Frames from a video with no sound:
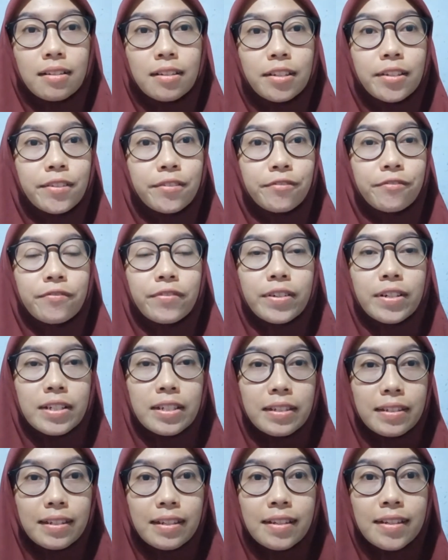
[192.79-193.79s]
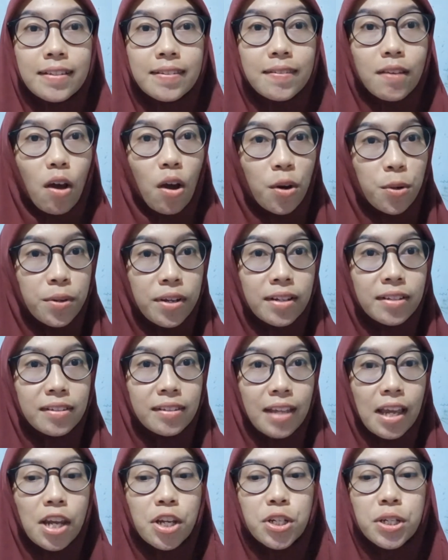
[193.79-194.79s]
The first is
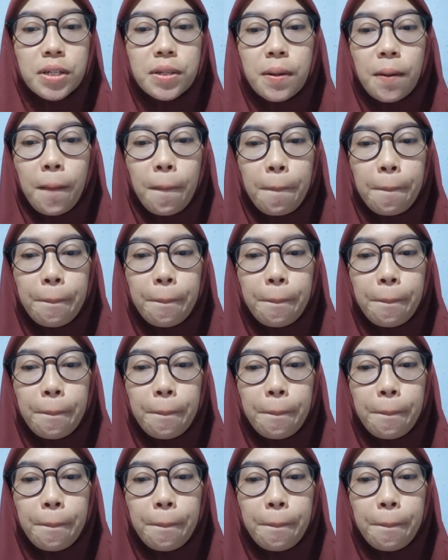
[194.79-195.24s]
orientation.